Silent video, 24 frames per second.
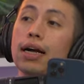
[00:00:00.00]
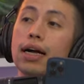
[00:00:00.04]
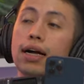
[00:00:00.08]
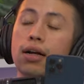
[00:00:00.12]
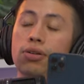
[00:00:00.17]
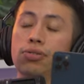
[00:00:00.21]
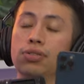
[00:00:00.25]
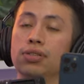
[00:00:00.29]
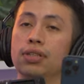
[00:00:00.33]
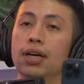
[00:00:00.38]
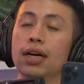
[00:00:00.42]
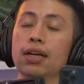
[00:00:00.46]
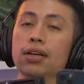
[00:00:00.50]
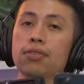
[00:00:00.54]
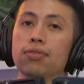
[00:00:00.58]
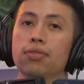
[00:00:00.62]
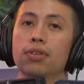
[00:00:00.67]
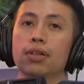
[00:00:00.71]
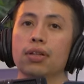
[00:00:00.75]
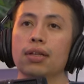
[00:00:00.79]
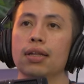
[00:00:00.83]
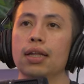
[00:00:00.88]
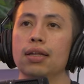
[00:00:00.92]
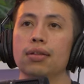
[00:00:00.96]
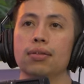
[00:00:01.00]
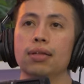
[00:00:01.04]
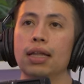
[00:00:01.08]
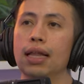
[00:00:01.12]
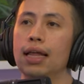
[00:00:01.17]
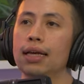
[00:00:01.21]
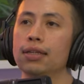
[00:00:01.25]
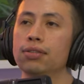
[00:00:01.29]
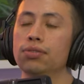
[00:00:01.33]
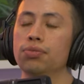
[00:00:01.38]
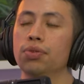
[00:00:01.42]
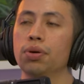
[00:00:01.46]
outside of the, the,
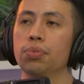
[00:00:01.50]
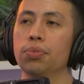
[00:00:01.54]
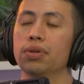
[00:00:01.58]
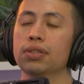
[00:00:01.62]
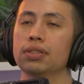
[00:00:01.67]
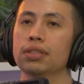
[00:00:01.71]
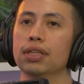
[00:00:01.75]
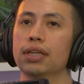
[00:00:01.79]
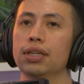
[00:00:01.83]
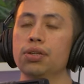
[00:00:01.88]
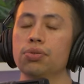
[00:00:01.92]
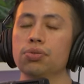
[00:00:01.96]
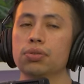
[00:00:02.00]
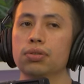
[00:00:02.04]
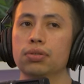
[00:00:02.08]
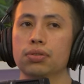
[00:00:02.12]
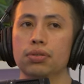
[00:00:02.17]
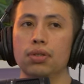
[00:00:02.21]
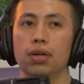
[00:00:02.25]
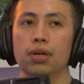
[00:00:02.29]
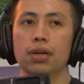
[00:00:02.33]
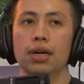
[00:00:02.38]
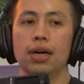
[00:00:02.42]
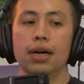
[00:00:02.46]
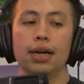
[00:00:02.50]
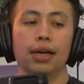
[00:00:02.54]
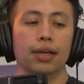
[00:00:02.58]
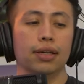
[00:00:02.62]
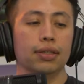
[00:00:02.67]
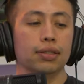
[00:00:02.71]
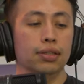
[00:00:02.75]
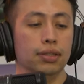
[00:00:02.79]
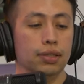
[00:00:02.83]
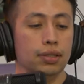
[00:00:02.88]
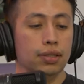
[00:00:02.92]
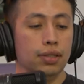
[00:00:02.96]
last three months that he was on
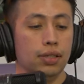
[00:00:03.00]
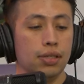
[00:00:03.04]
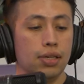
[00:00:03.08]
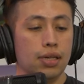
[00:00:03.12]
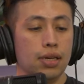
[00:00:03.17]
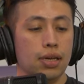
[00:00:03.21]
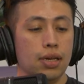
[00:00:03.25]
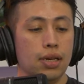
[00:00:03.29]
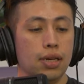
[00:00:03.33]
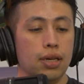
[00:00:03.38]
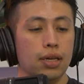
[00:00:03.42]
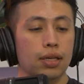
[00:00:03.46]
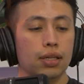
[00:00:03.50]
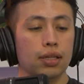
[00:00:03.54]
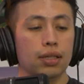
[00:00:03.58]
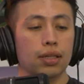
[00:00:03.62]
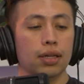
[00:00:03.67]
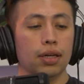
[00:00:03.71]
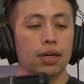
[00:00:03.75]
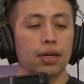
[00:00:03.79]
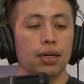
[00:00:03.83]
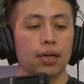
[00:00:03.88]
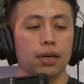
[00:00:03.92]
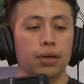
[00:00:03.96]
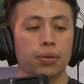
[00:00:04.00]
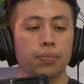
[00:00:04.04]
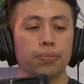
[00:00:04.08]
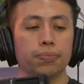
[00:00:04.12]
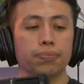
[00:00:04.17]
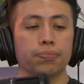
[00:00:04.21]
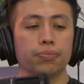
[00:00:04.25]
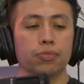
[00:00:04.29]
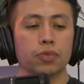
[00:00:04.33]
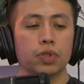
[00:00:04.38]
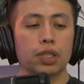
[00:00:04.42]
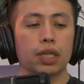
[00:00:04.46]
hiatus,
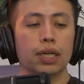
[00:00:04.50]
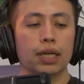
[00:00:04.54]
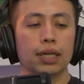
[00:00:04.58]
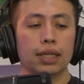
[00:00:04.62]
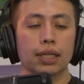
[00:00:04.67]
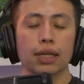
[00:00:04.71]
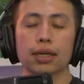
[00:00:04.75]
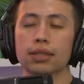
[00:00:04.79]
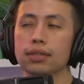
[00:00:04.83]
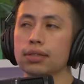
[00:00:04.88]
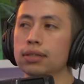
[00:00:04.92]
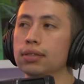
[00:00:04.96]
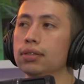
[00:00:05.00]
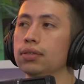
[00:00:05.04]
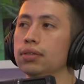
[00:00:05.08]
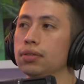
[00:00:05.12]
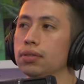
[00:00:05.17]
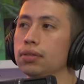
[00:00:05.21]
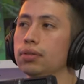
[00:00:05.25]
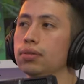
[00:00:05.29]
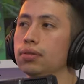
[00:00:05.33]
um, it doesn't